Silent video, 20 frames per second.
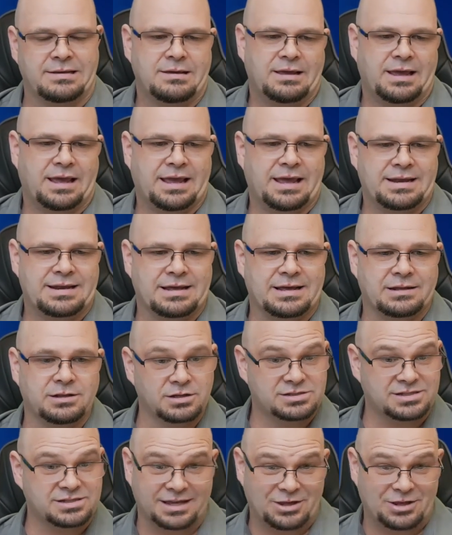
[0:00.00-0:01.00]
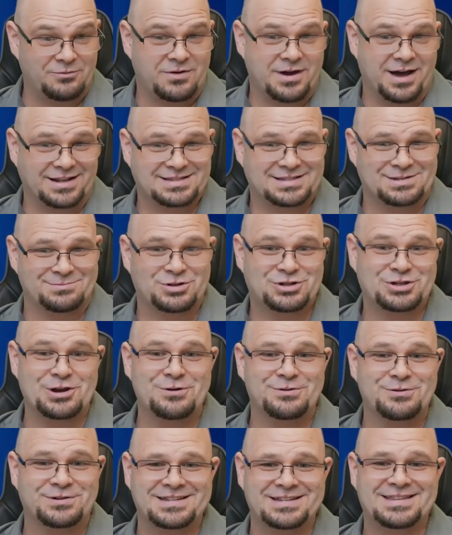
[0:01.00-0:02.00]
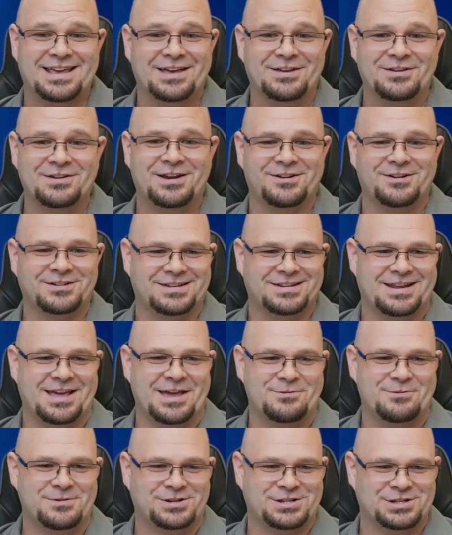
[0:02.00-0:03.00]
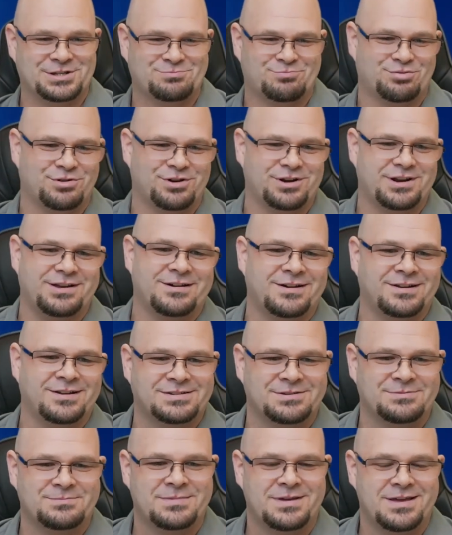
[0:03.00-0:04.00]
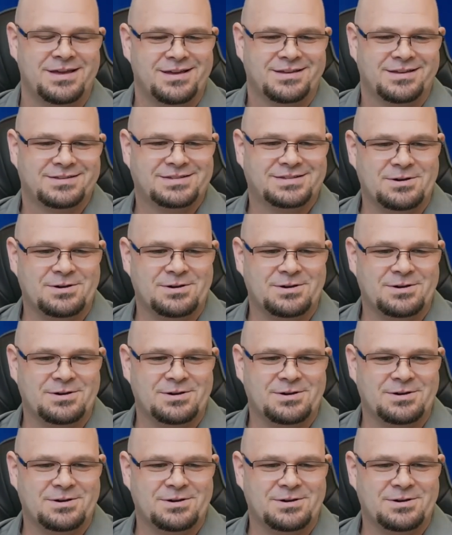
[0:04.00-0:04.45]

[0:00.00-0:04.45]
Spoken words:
And looks like you've got some show and tell here today, which is pretty awesome. So,